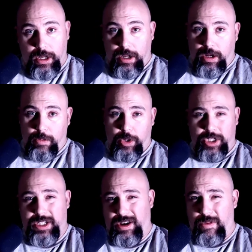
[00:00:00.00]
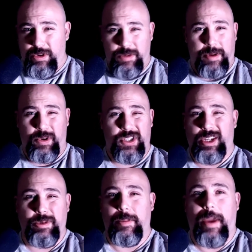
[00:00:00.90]
are watching this going, what do you mean by
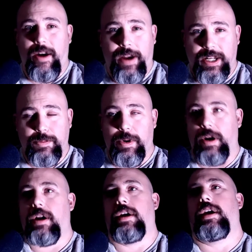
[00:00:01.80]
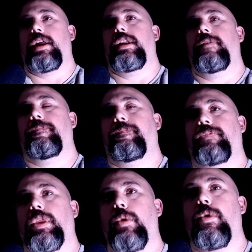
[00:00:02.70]
subject matter expert? And
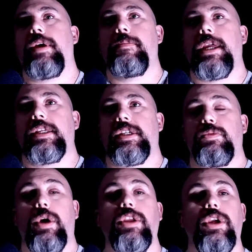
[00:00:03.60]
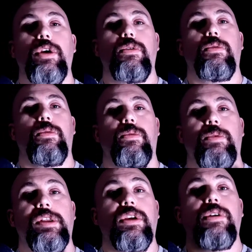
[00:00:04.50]
what it means is when you
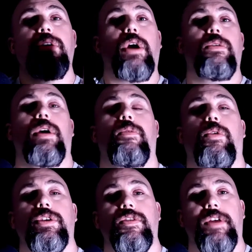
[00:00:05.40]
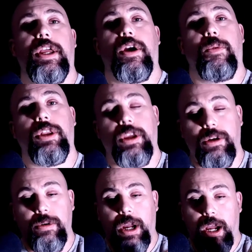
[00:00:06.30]
go and watch a video, when
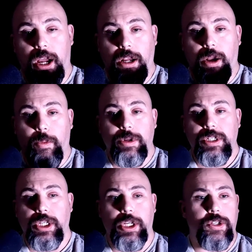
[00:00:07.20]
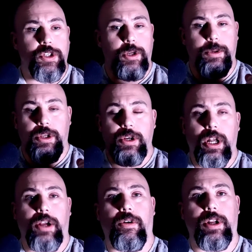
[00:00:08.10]
you go onto YouTube and you
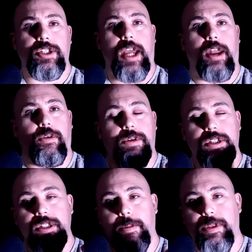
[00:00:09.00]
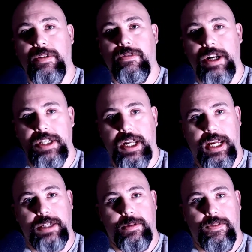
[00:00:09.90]
click on a channel and something
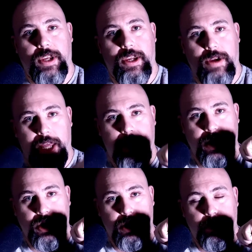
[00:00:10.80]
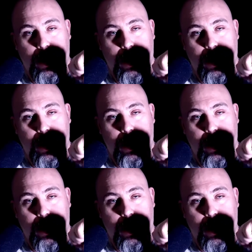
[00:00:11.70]
resonates with you, and then you